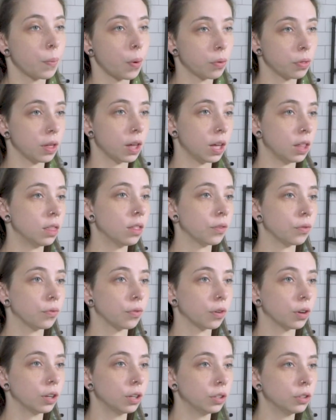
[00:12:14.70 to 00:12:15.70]
both in the
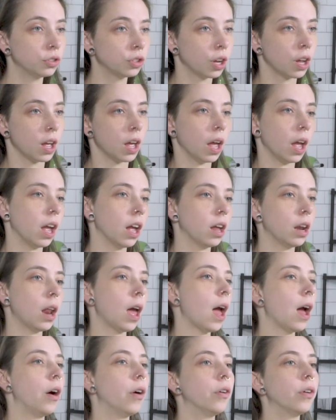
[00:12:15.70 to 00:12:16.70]
fridge and
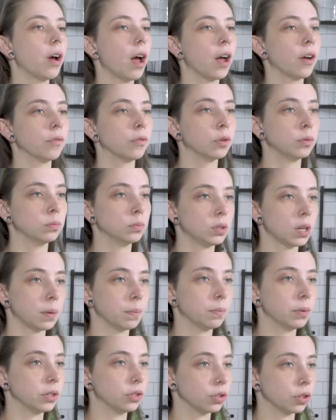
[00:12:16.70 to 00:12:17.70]
out at room
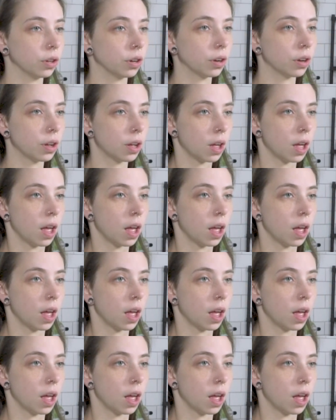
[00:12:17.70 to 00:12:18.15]
temperature.